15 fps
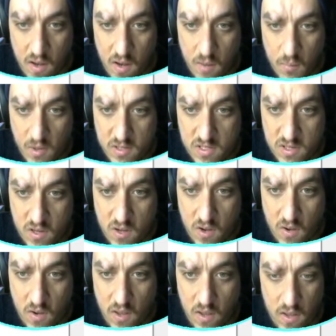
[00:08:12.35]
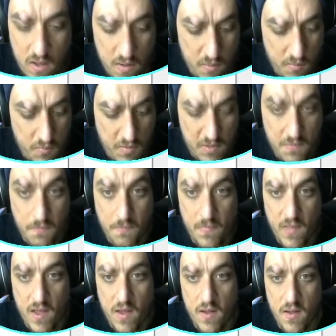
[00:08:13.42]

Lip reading: That's on here. Get that.